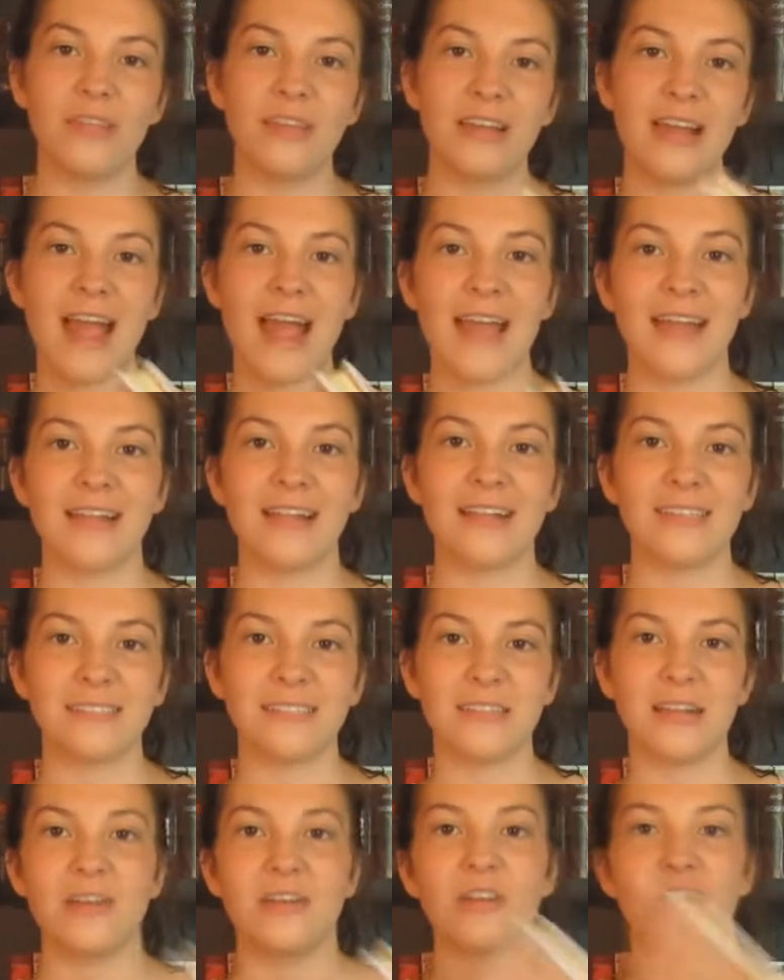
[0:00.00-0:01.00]
the guy class
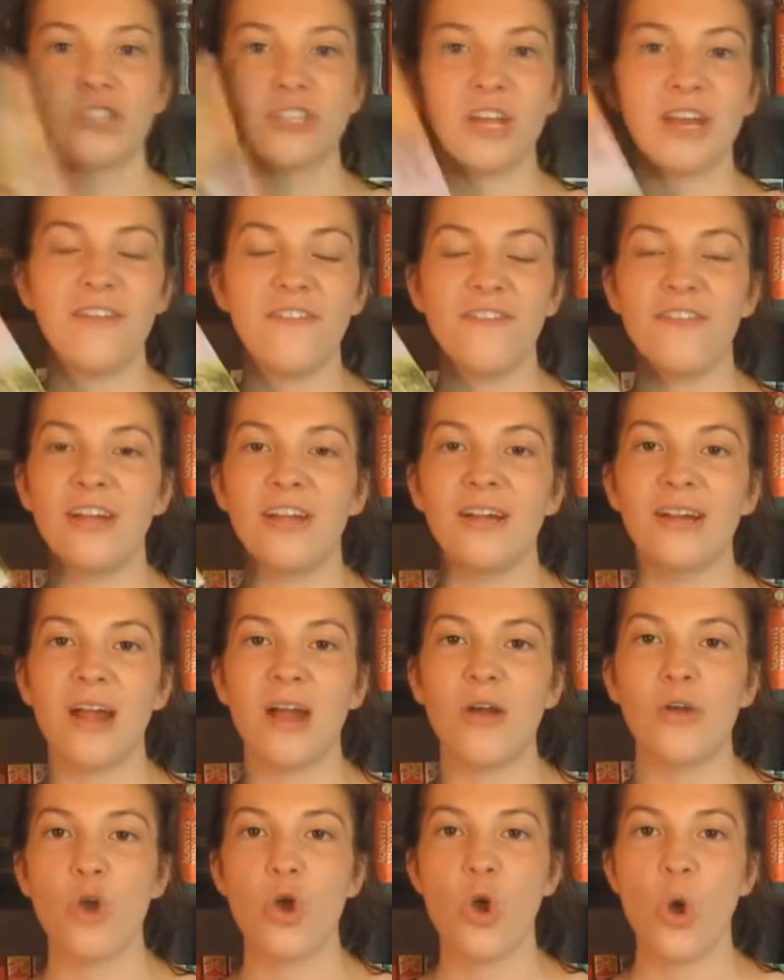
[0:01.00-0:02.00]
clown, are trying to figure
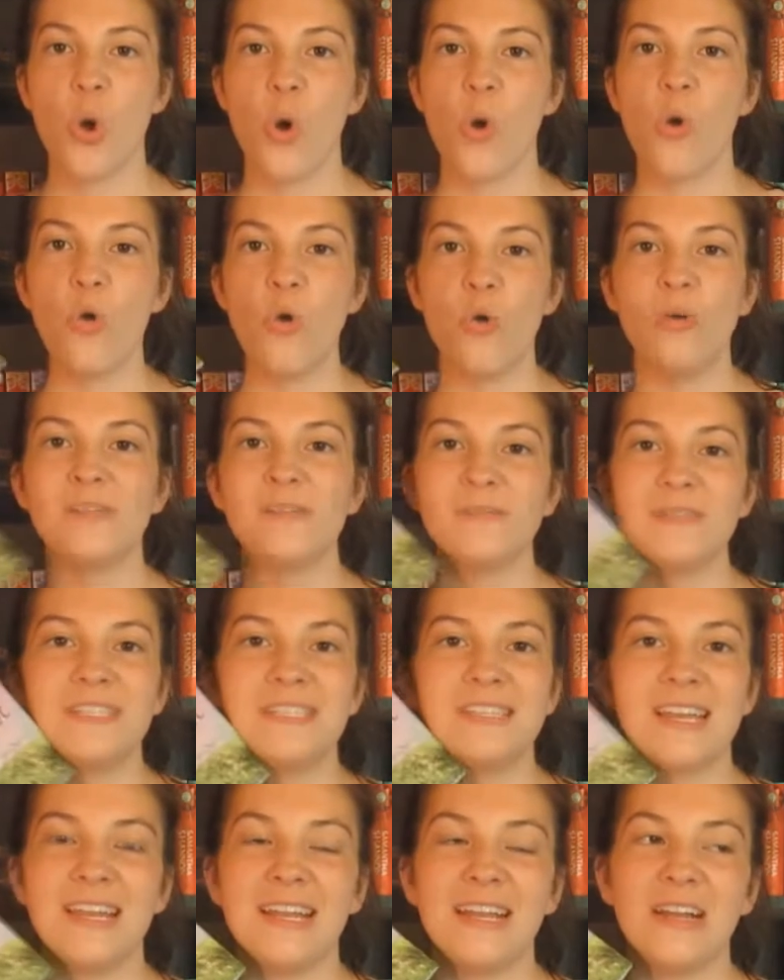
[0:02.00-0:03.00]
out who has been
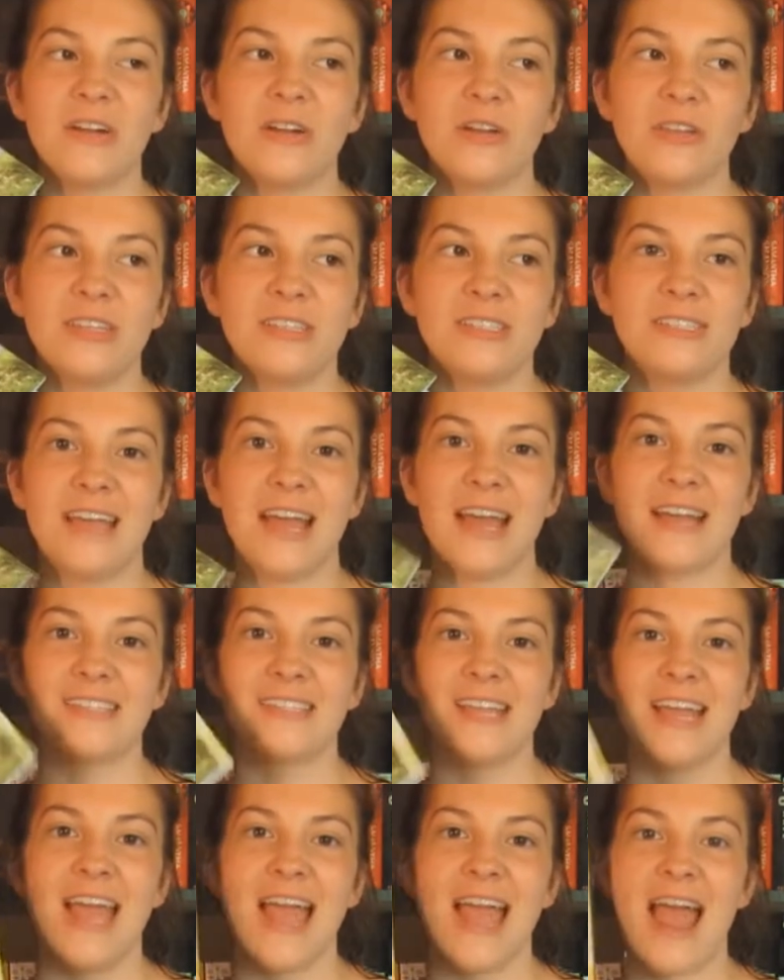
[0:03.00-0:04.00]
sending her these texts,